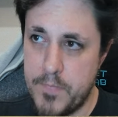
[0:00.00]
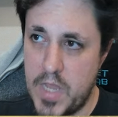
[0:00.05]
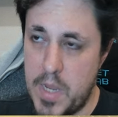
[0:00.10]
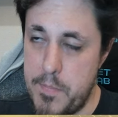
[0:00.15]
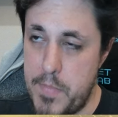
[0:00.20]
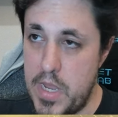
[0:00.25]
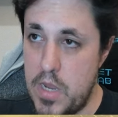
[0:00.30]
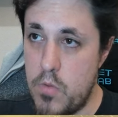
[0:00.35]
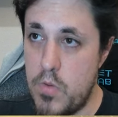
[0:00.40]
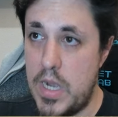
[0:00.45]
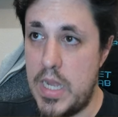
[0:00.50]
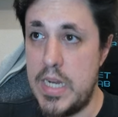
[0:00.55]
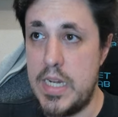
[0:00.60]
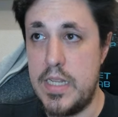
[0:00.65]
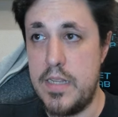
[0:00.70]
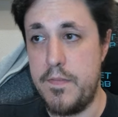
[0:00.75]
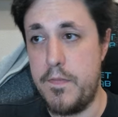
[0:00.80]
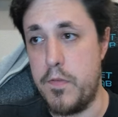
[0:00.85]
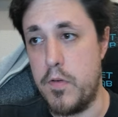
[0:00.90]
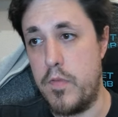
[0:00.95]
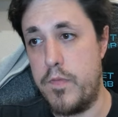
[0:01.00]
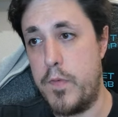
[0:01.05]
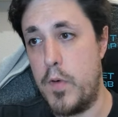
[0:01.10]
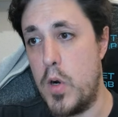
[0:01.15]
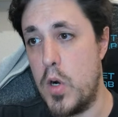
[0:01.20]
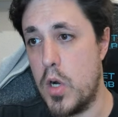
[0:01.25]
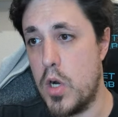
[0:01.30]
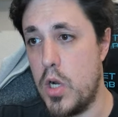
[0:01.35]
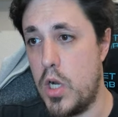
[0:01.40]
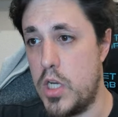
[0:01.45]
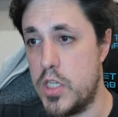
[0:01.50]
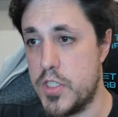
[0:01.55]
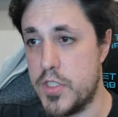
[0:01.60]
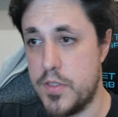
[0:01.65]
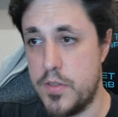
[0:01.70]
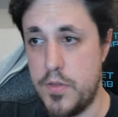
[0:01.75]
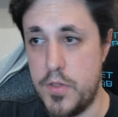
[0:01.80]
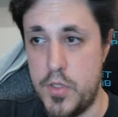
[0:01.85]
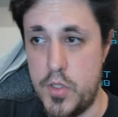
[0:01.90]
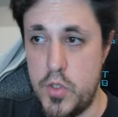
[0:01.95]
meanwhile, for 4
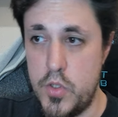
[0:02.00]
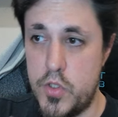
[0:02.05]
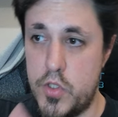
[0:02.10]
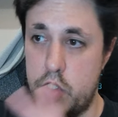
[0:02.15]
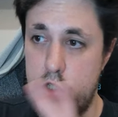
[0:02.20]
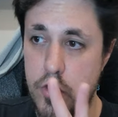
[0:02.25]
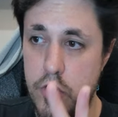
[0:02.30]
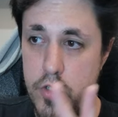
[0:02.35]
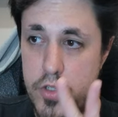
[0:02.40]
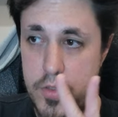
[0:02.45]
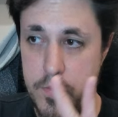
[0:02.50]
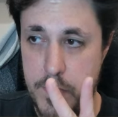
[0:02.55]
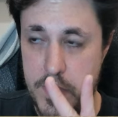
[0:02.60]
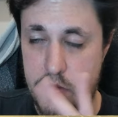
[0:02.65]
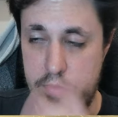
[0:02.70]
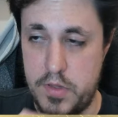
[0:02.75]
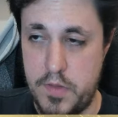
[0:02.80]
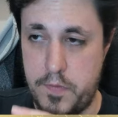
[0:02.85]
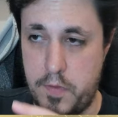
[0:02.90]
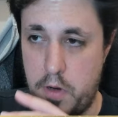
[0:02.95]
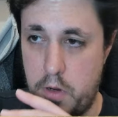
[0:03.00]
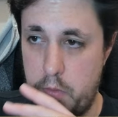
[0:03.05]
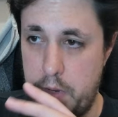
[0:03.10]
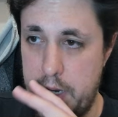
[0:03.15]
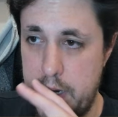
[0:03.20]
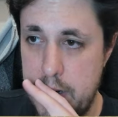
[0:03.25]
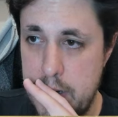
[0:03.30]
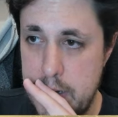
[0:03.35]
cost, you choose between the following.